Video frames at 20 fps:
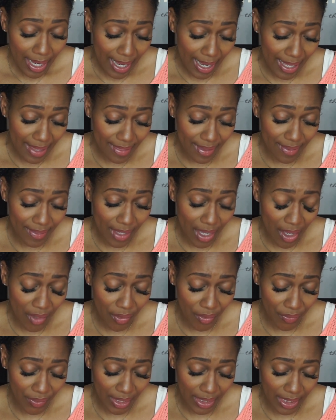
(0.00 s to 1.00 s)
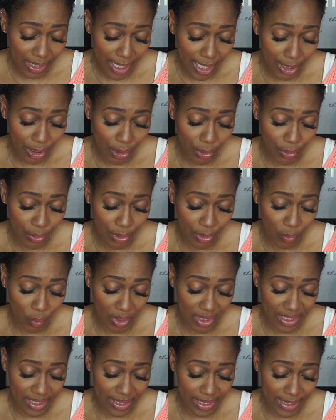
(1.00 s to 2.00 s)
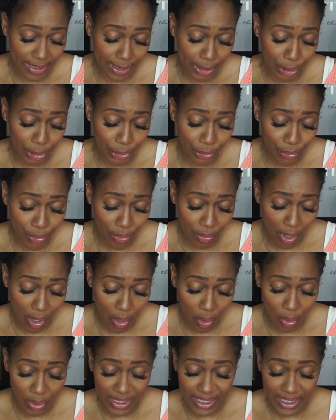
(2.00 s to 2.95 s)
And then the other thing that I used was this Do Grow